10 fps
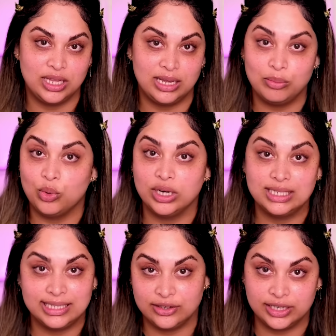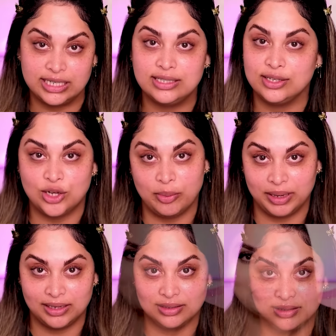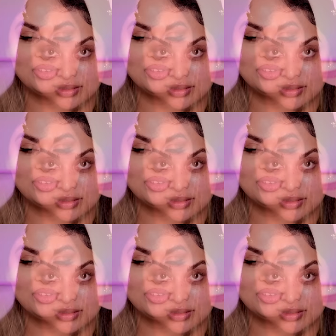the more serious topic.